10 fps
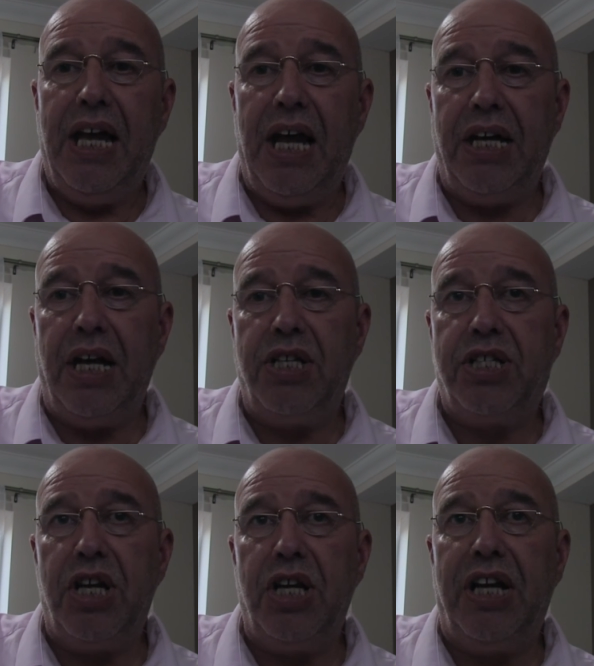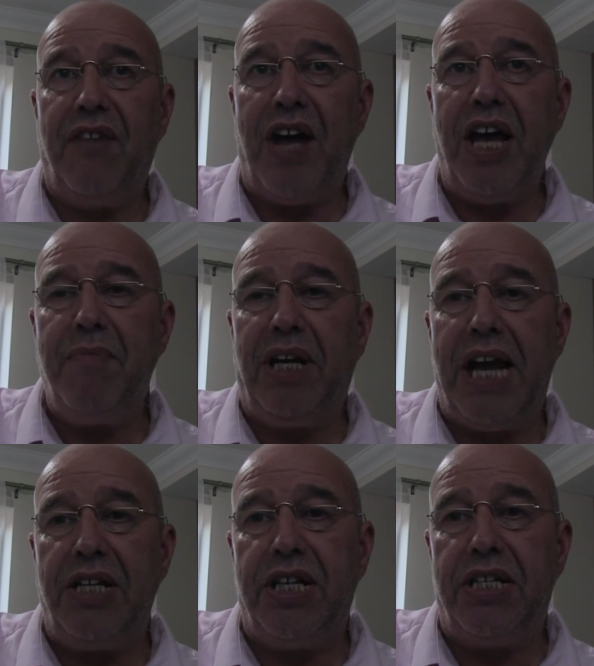And, and certainly, if I'm
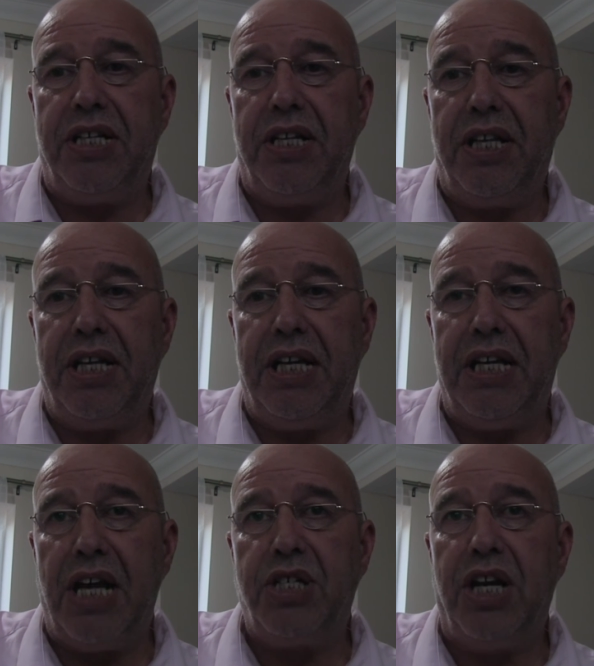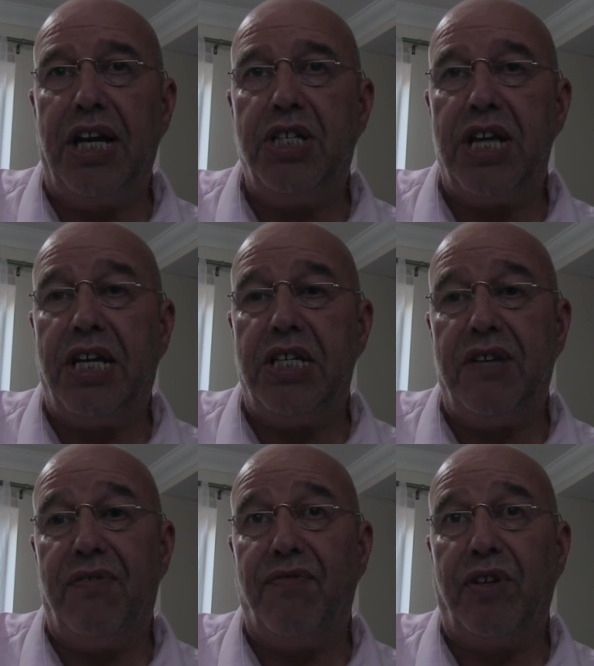elected to the National
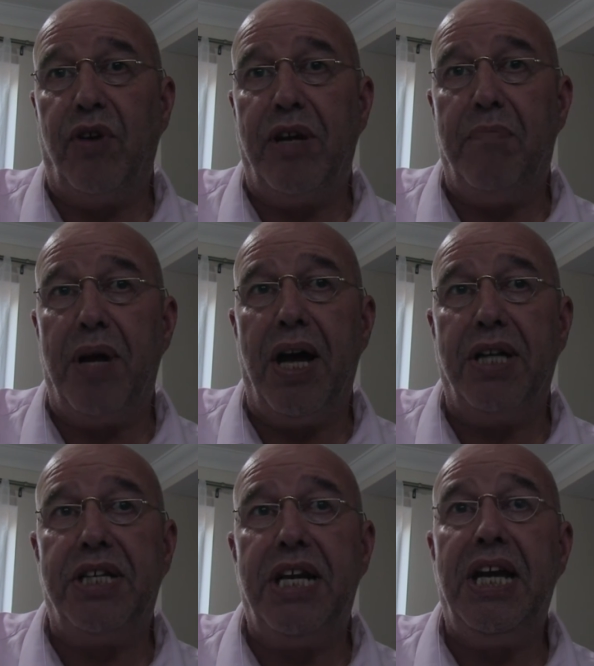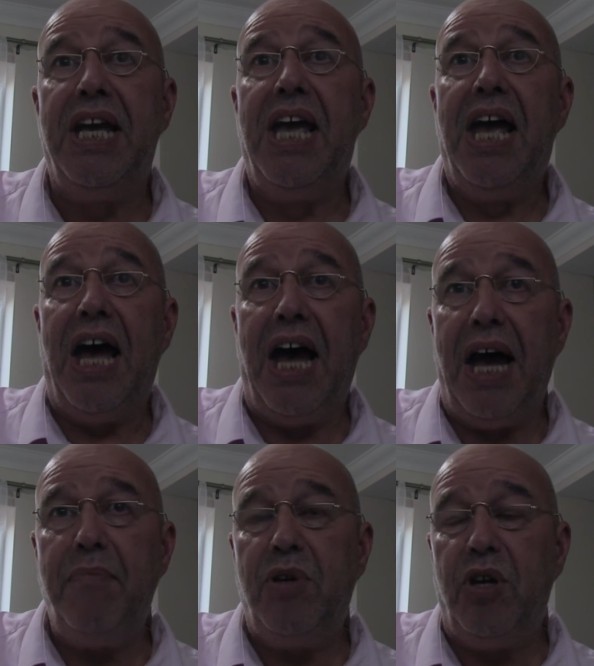Executive of the Green Party,
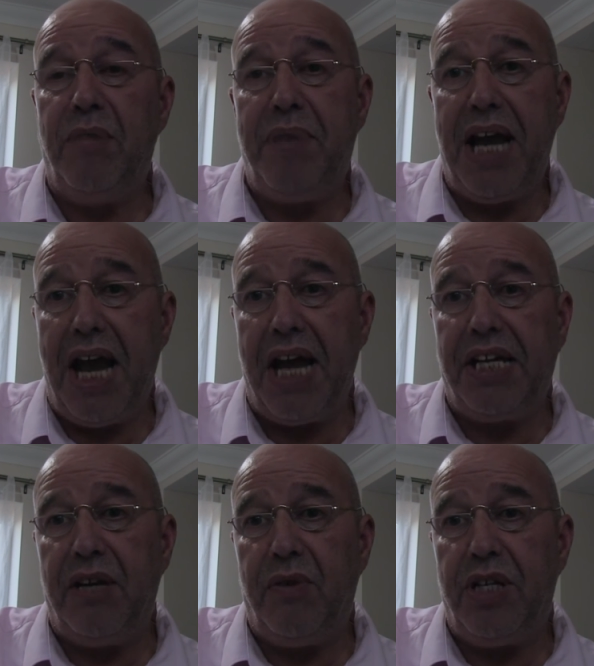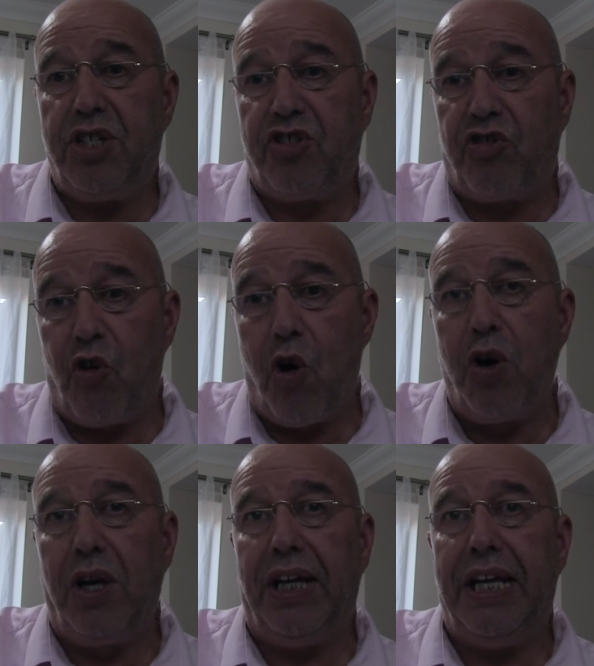I'm going to be arguing
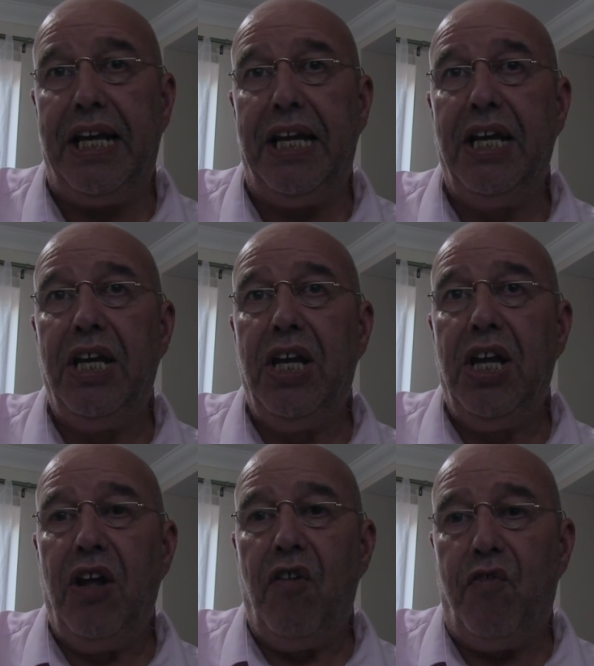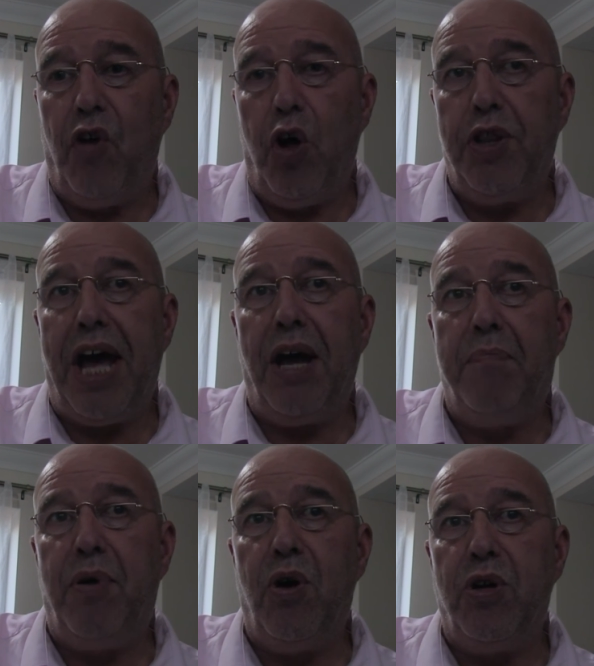strongly for that
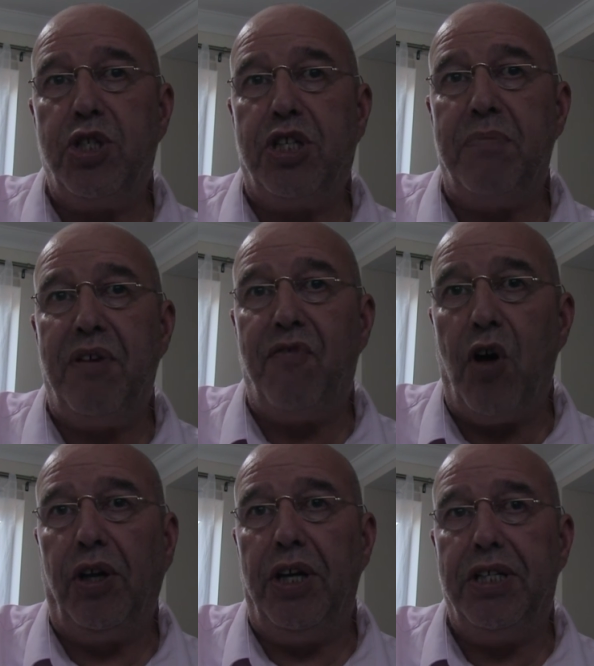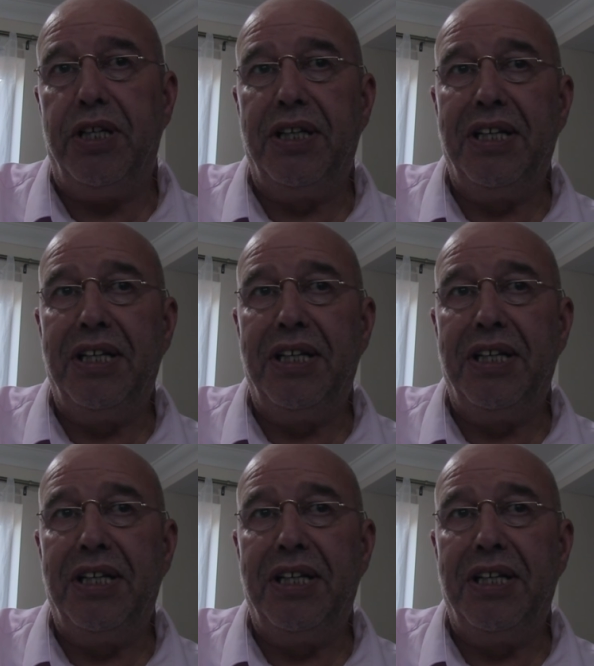approach to be followed